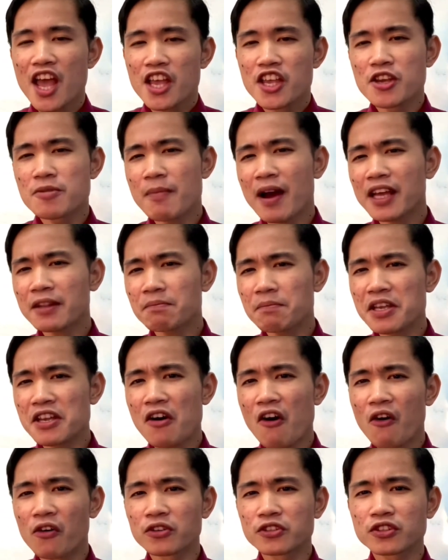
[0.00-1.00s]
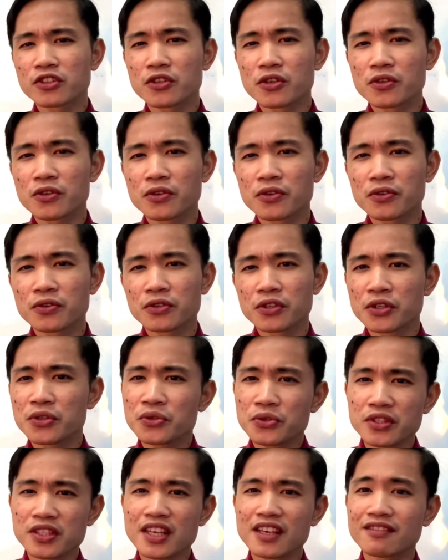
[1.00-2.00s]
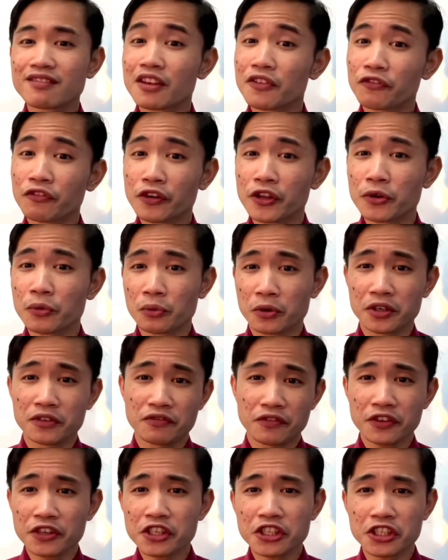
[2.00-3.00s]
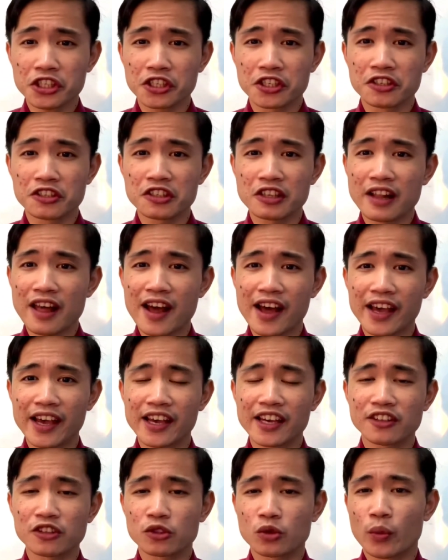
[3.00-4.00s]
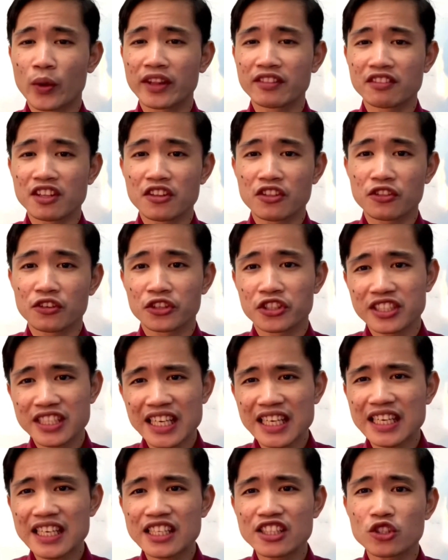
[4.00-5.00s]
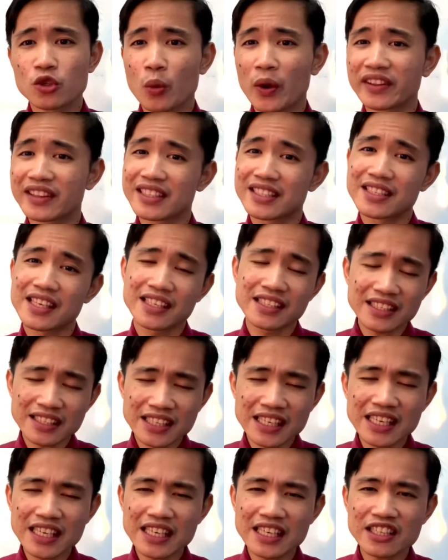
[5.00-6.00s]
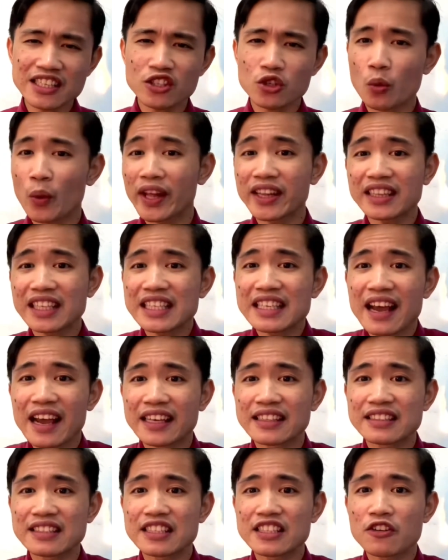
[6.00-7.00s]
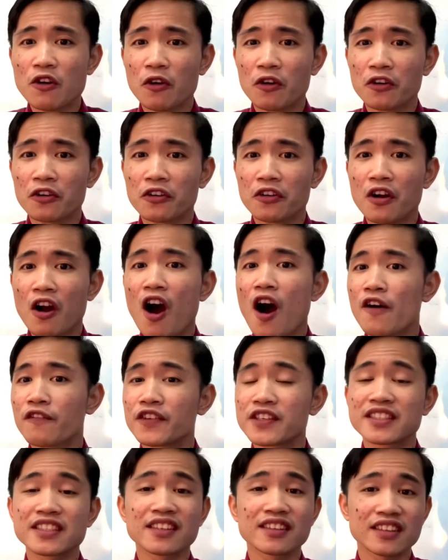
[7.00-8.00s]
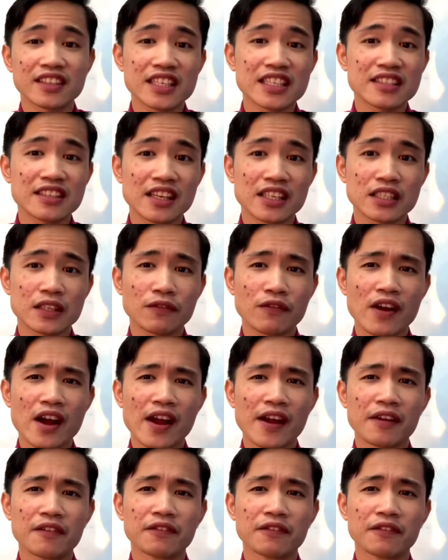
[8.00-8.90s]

You might be also using different Word versions like 2013, 2016, 2019, or Office 365.